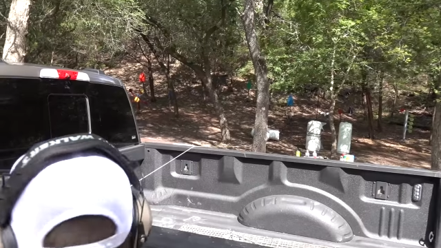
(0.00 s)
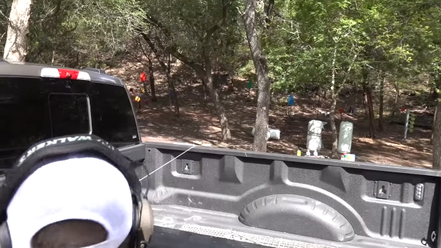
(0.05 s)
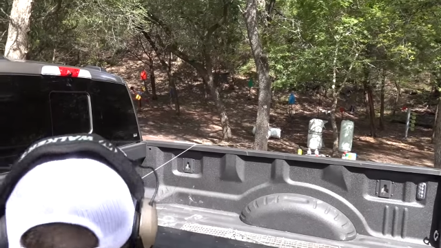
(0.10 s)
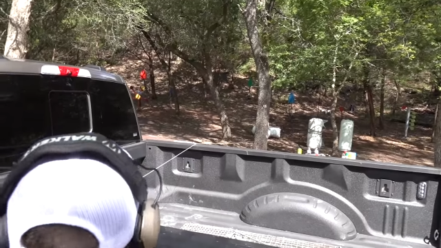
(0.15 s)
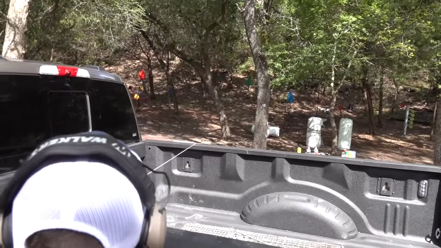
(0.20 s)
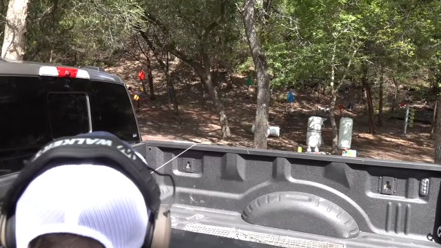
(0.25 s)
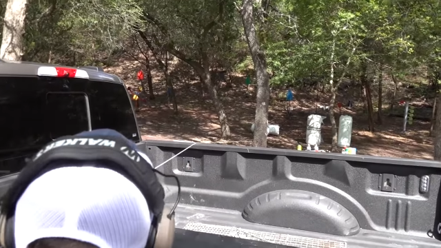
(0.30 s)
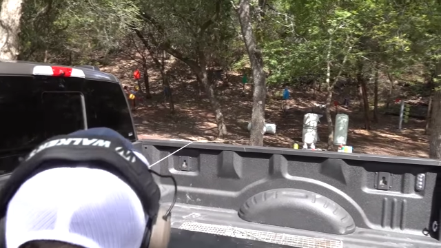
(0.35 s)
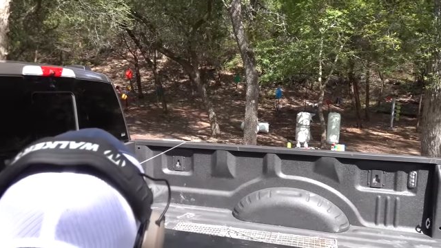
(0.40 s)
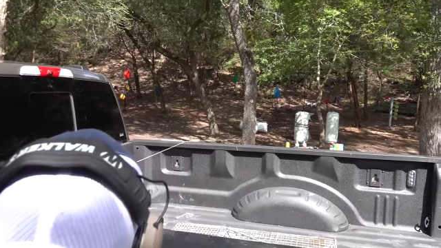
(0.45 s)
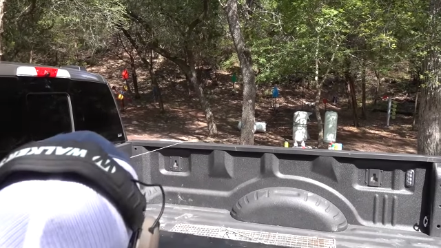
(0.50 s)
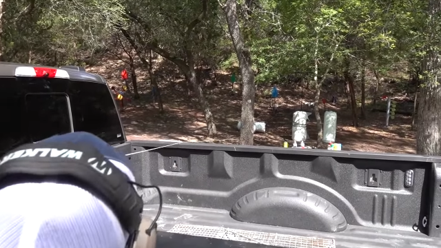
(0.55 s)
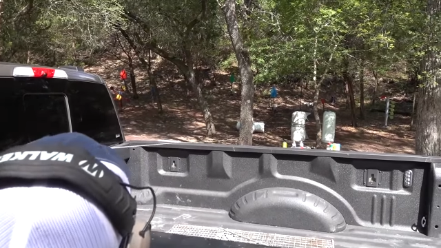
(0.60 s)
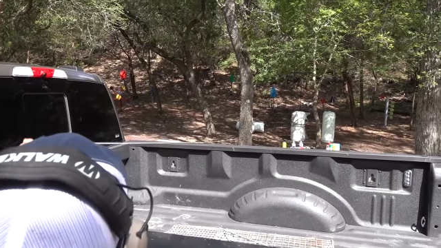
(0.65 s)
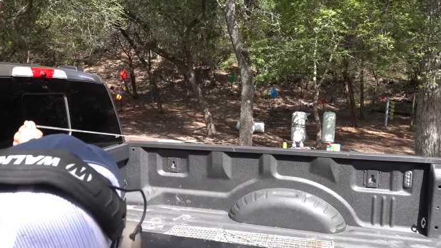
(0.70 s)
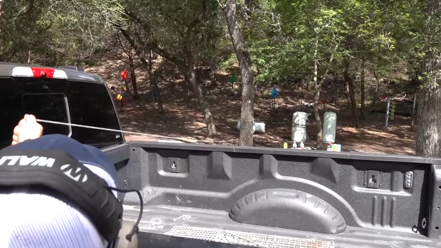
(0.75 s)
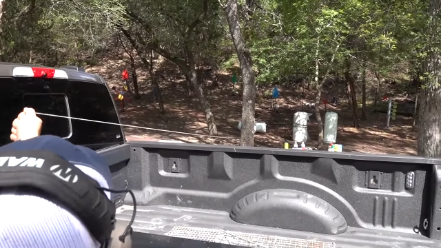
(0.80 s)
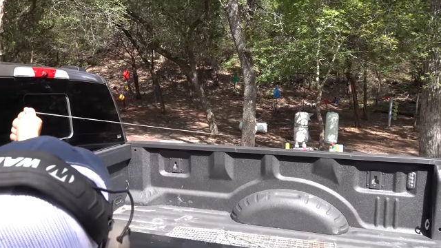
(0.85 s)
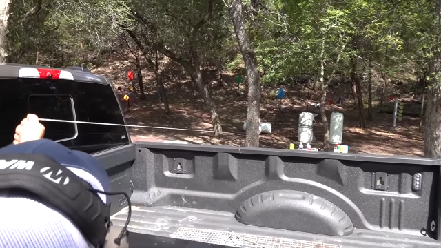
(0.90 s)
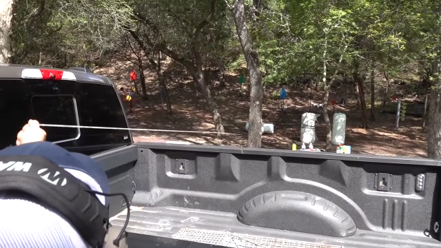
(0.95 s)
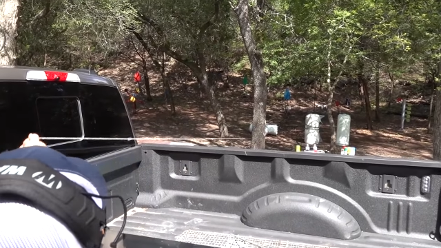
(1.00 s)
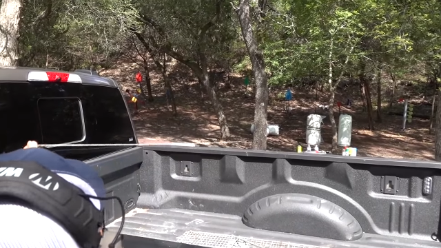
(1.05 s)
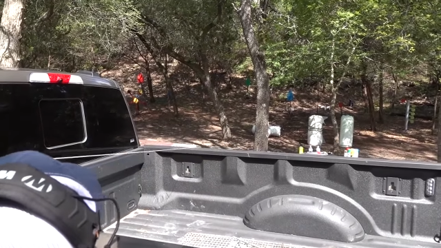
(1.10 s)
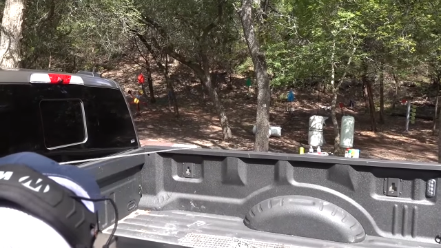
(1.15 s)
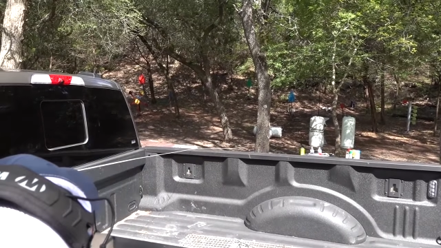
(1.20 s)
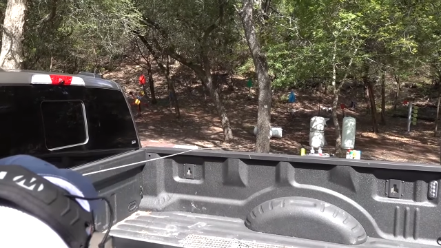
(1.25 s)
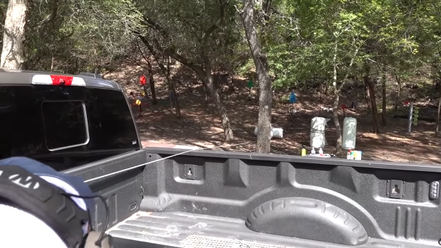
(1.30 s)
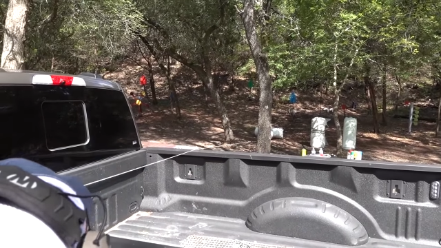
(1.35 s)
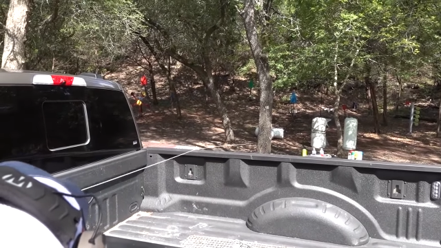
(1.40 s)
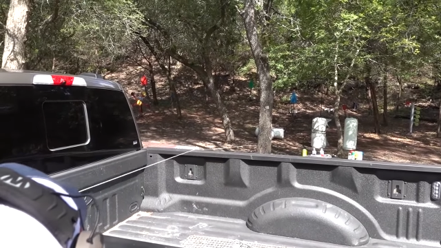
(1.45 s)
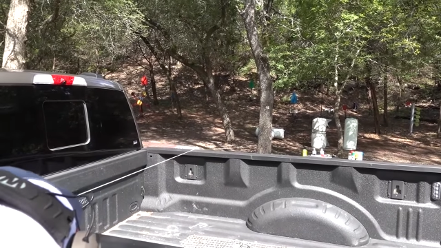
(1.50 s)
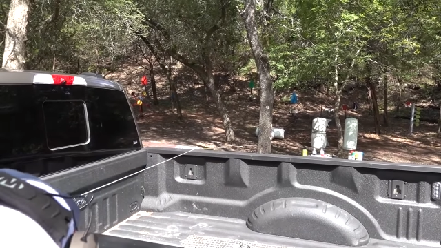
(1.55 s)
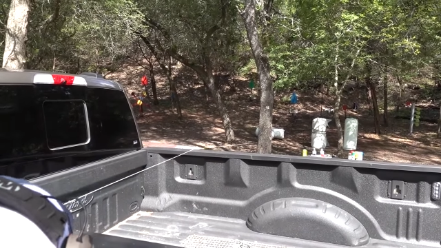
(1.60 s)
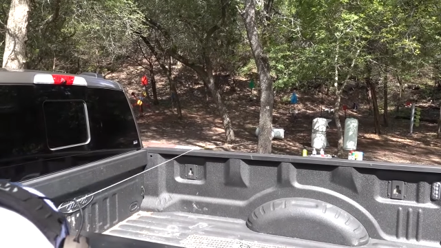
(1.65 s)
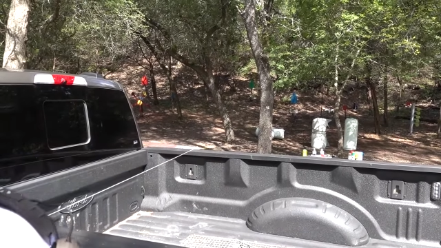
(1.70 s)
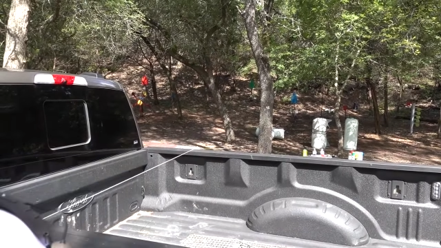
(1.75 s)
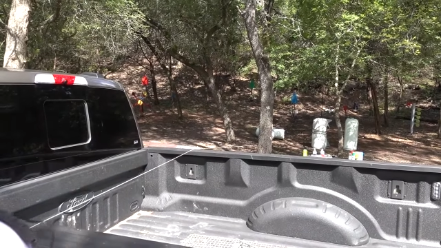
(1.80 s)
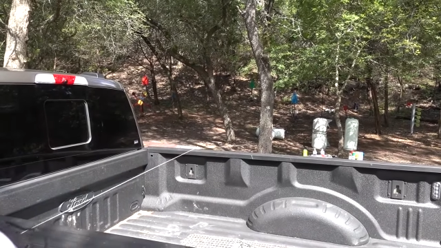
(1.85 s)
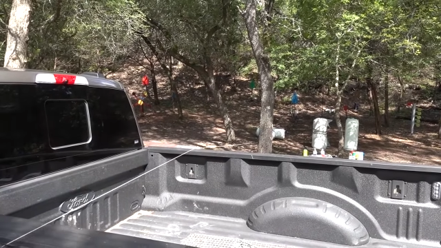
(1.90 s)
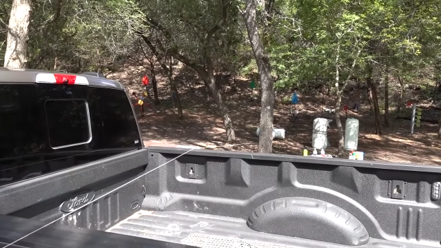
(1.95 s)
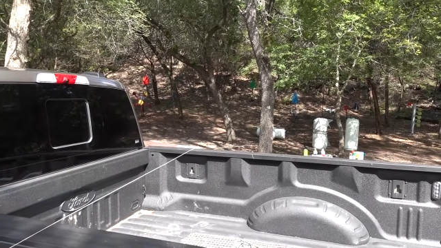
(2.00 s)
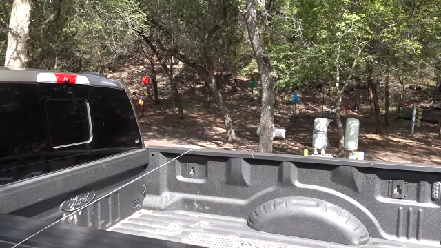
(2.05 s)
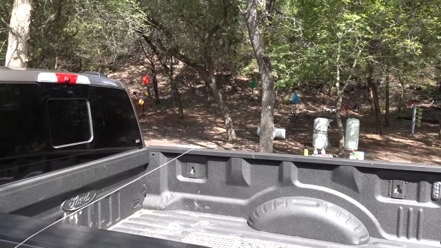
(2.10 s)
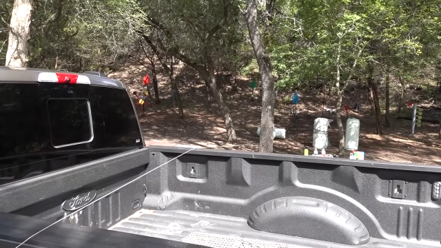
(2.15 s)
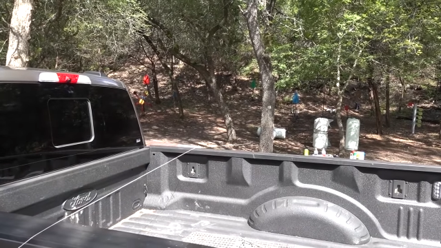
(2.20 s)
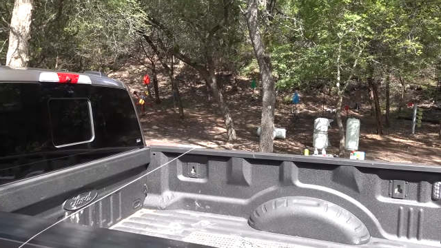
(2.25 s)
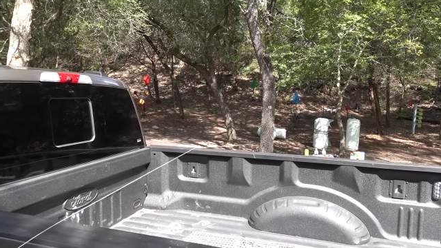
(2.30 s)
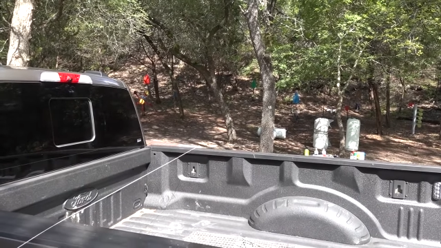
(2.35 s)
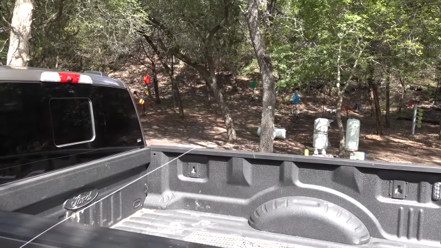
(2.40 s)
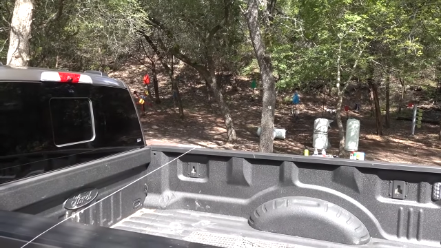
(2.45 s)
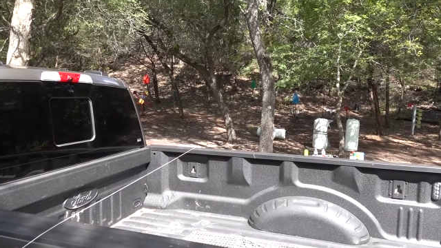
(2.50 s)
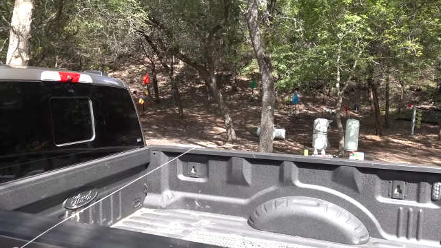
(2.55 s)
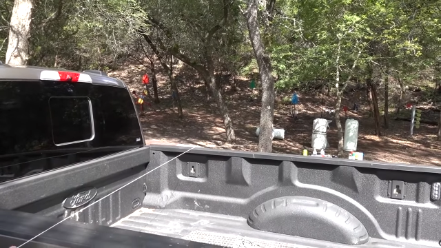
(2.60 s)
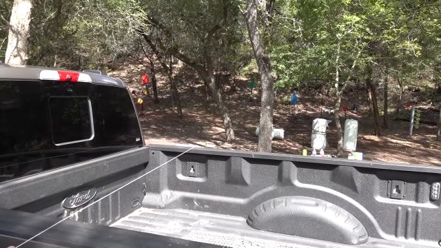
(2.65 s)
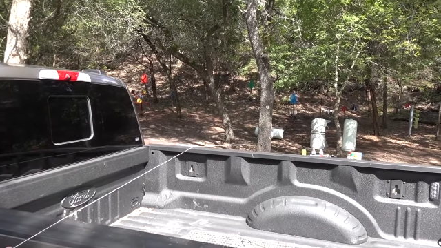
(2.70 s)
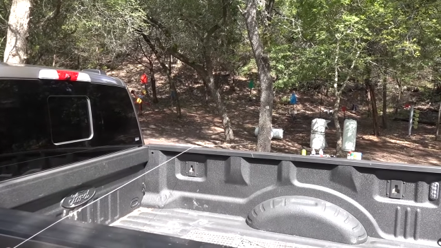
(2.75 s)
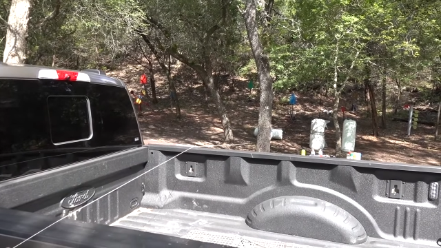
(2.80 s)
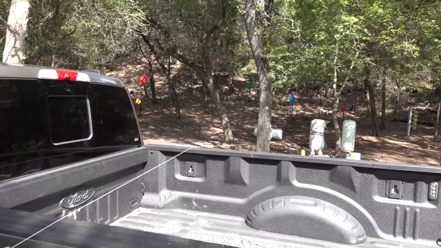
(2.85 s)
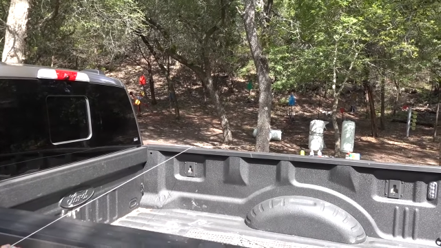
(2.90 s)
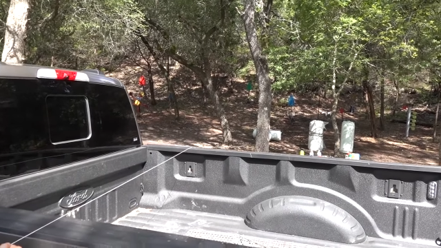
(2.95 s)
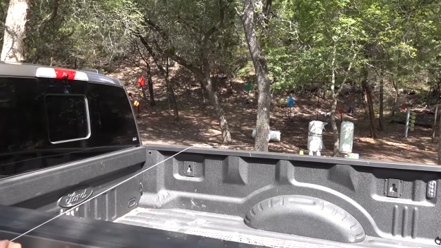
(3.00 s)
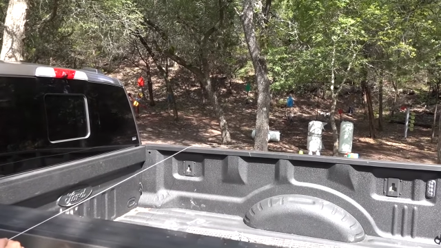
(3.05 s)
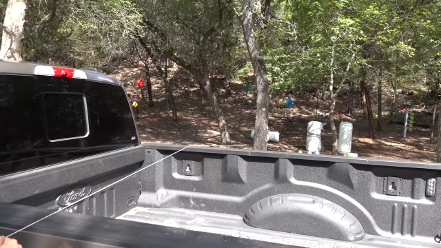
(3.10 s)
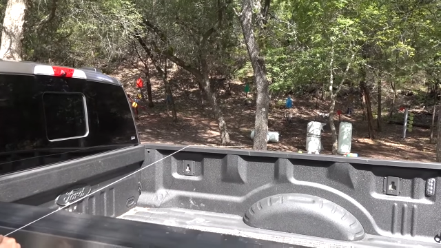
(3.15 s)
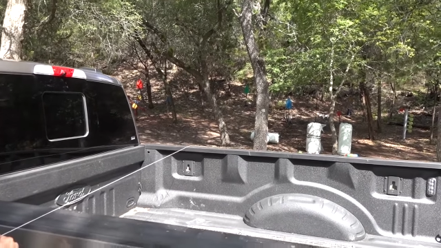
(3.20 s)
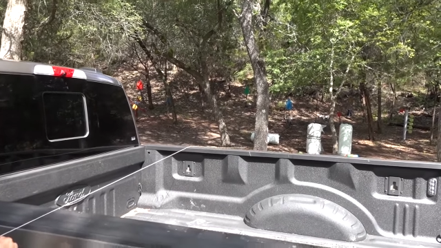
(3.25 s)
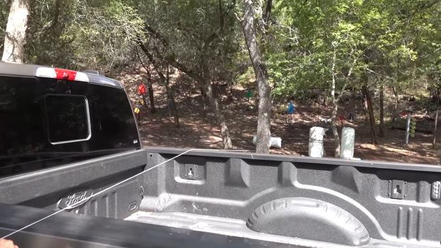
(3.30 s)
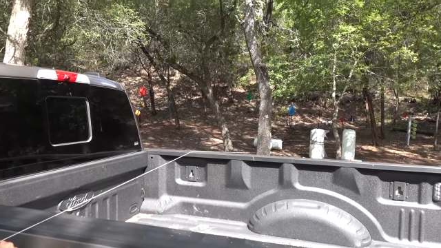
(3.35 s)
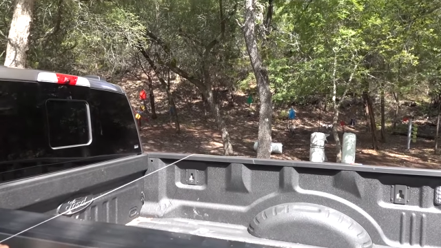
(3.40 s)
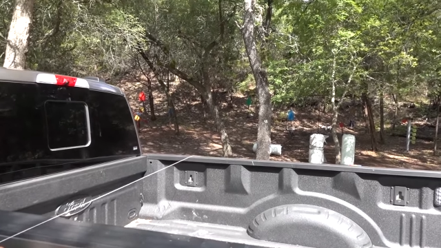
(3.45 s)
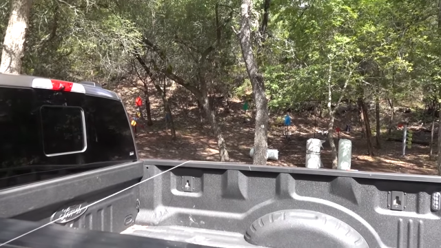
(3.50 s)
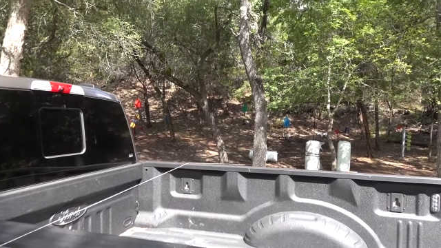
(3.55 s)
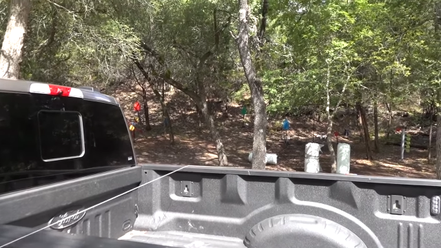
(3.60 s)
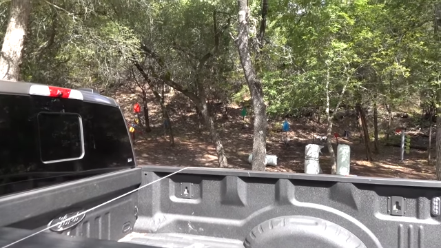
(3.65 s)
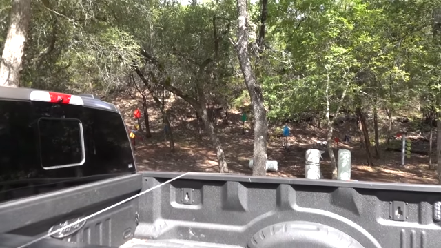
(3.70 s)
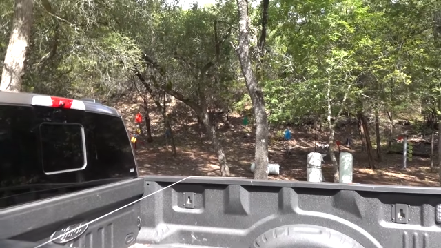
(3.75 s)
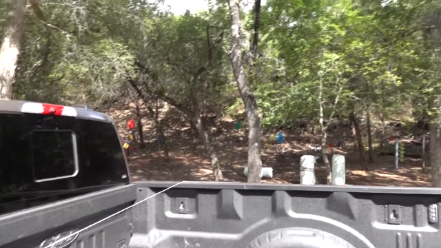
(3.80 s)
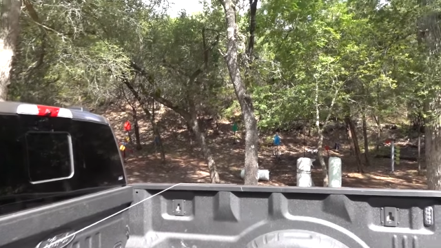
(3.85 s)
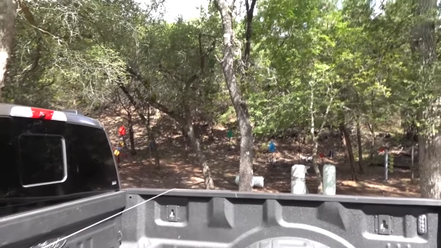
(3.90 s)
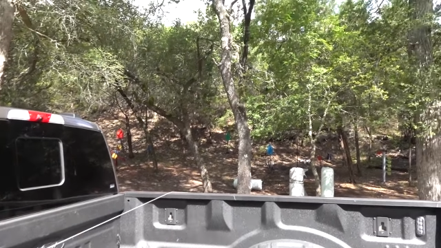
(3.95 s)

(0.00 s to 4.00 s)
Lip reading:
[unreadable: no face in view]